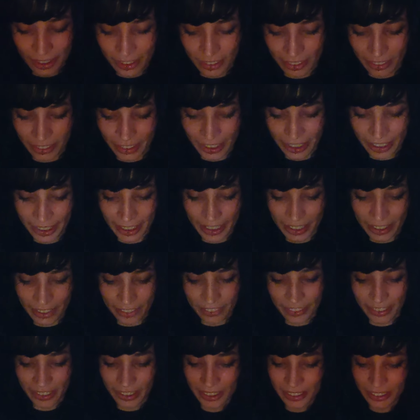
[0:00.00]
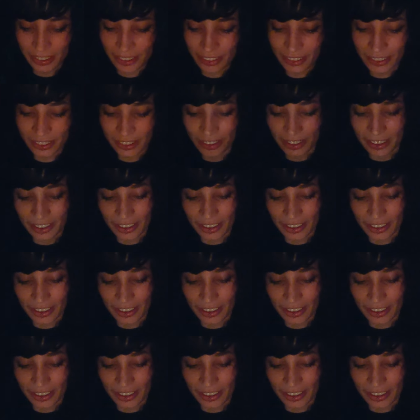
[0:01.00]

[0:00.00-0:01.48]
All right, Aries.